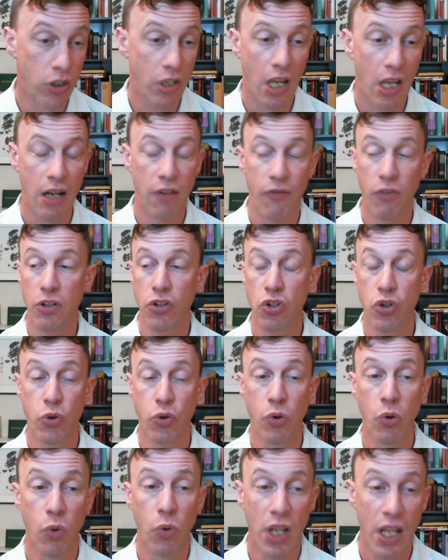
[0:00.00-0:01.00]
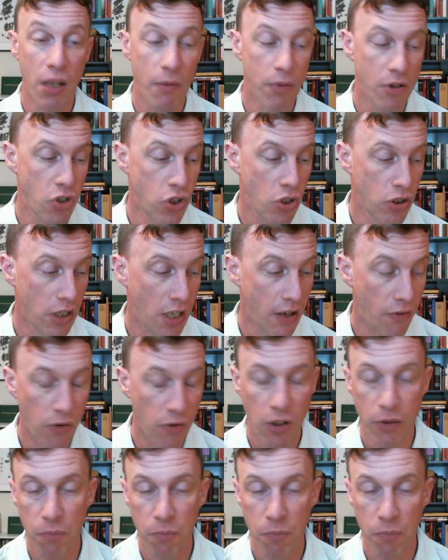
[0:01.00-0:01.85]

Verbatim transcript: kind of the true amateur level,